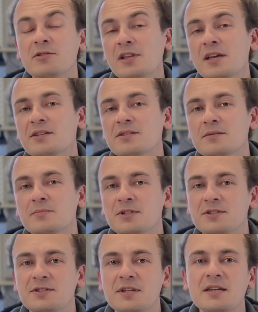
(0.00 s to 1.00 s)
Relax,
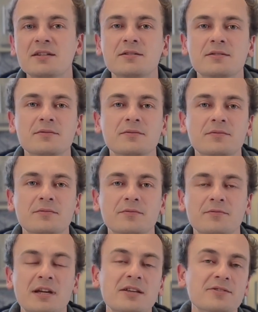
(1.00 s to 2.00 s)
meditate,
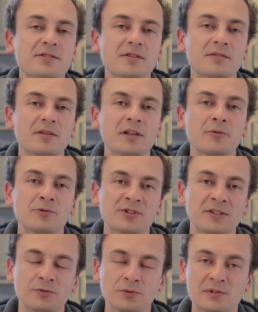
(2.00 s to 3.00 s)
rest, allow
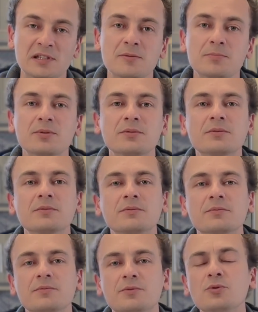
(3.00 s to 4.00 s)
yourself to sleep.
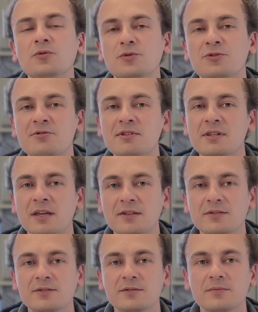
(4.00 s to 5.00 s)
Do it for 3
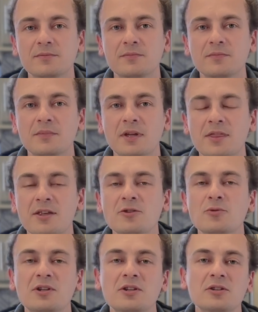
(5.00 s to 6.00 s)
days. And
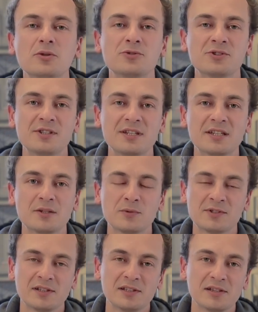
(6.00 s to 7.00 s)
then you can close the
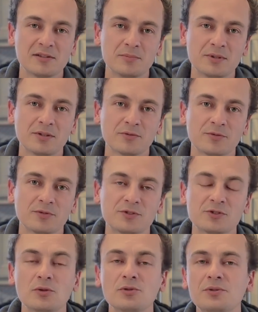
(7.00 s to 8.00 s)
dieta with a little bit of
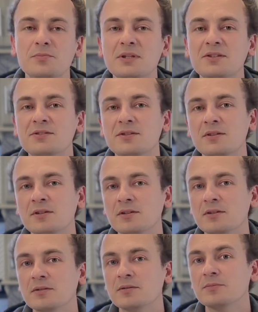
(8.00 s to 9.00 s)
salt mixed
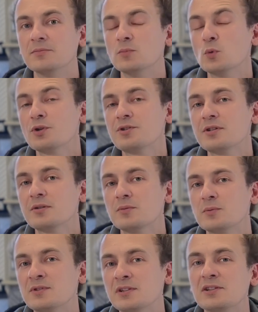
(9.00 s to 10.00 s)
in
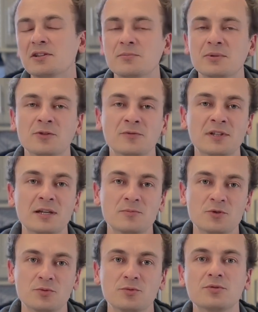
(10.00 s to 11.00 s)
water with a little bit of
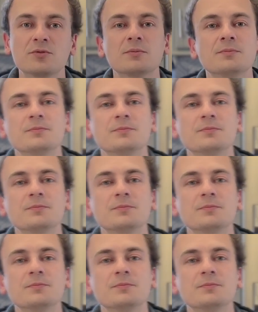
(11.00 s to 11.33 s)
lime juice.